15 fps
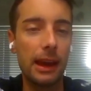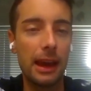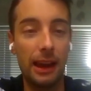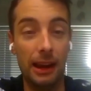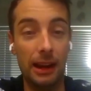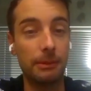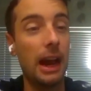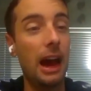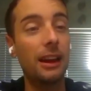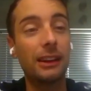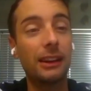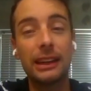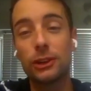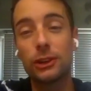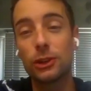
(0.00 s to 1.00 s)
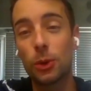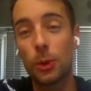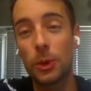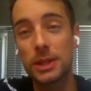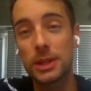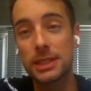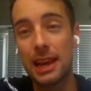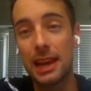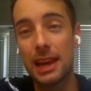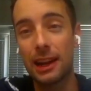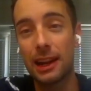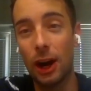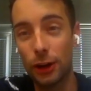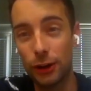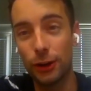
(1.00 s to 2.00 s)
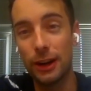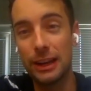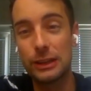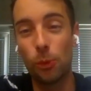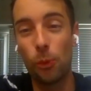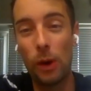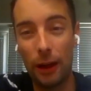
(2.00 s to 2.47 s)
and I'm kind of leaning towards that under as well,